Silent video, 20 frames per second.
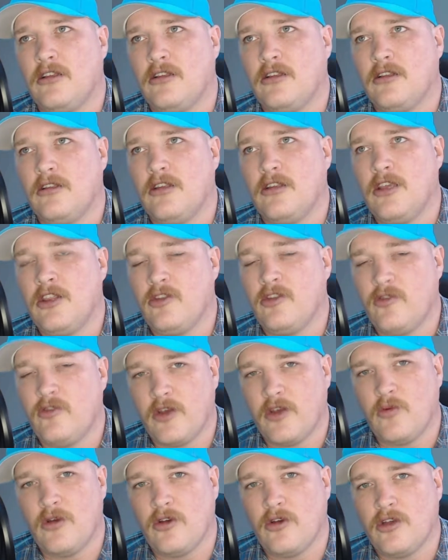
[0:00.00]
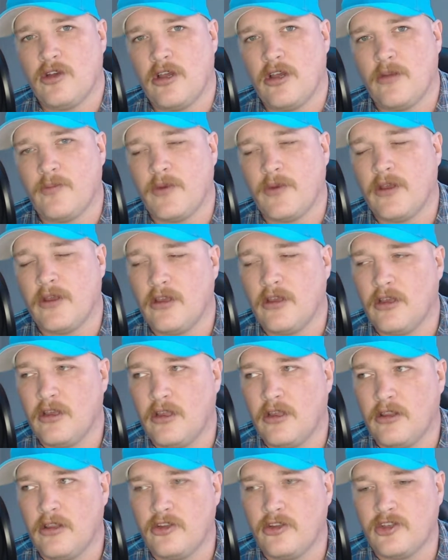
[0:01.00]
in the Cricket World Cup
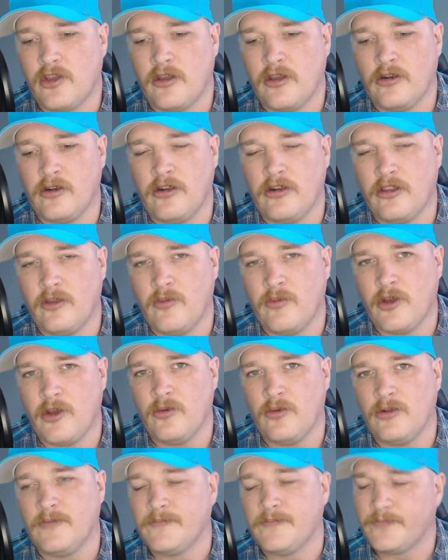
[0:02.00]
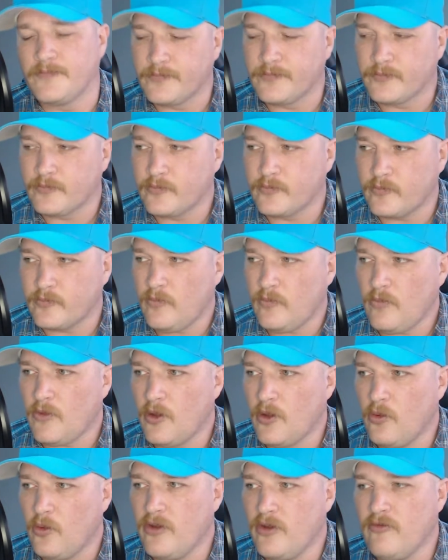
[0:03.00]
that's going on at the moment,
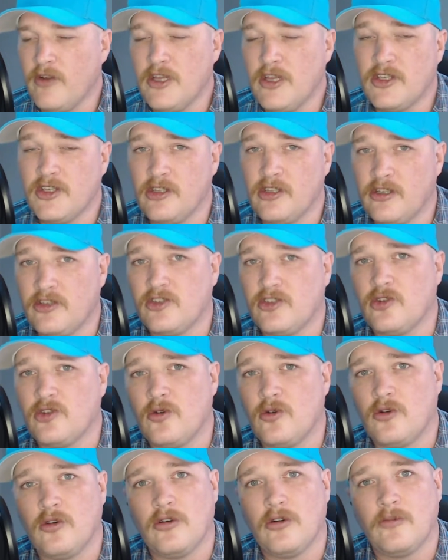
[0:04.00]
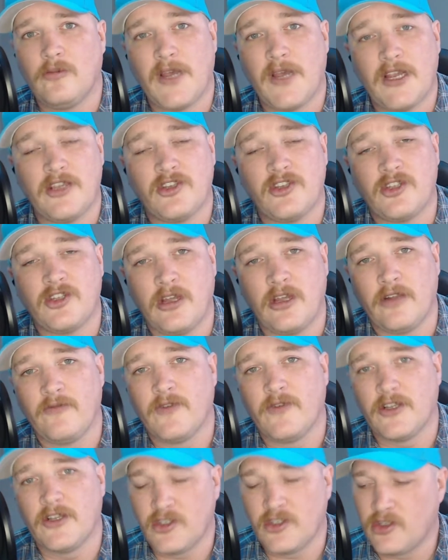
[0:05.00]
we recently saw Pakistan
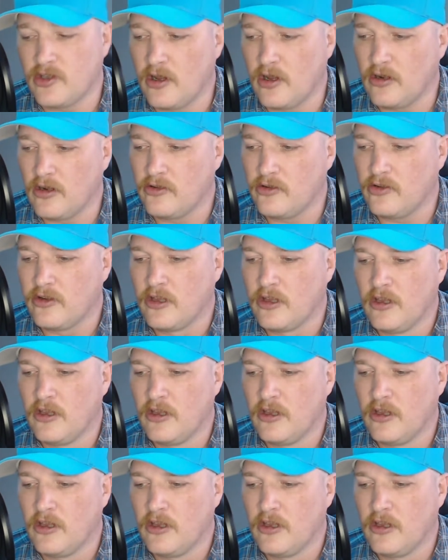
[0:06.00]
versus Scotland.